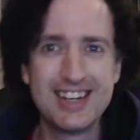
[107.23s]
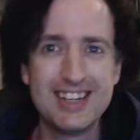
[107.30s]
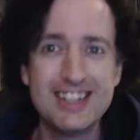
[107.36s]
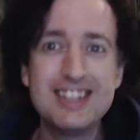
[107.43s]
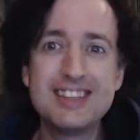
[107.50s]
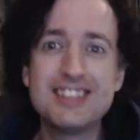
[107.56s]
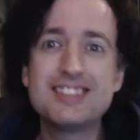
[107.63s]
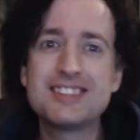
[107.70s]

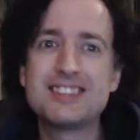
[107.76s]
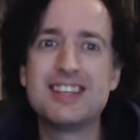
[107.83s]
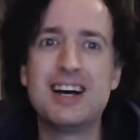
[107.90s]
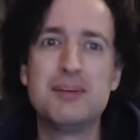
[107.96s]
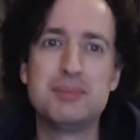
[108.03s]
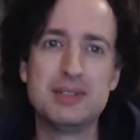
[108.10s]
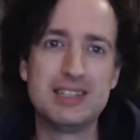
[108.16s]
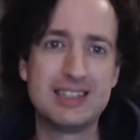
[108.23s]
In this
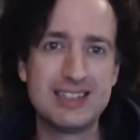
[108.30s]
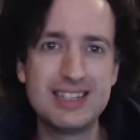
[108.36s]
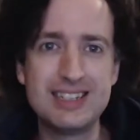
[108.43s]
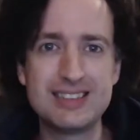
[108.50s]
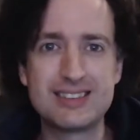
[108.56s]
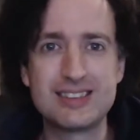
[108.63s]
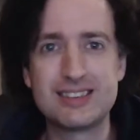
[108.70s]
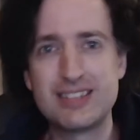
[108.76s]
example, at
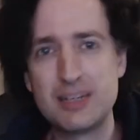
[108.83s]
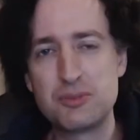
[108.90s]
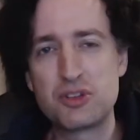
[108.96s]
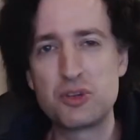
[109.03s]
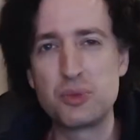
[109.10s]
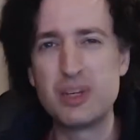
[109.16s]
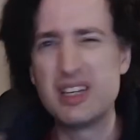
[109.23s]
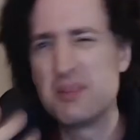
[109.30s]
least, it seems
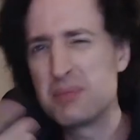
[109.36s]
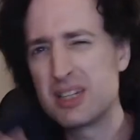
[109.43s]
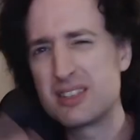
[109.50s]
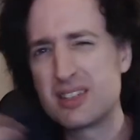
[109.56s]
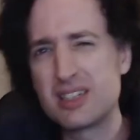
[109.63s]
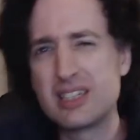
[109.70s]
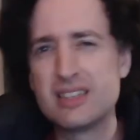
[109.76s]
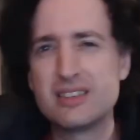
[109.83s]
that we
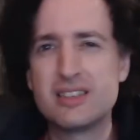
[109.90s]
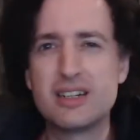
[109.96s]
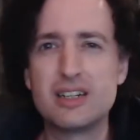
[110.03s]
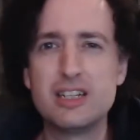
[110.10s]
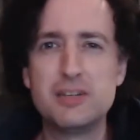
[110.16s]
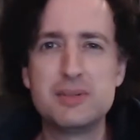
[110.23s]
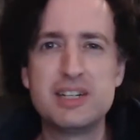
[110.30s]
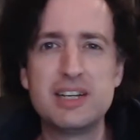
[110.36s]
implicitly consider
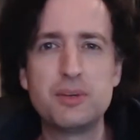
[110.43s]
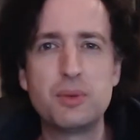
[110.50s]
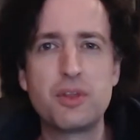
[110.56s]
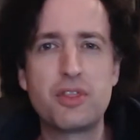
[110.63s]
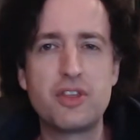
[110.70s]
liberty with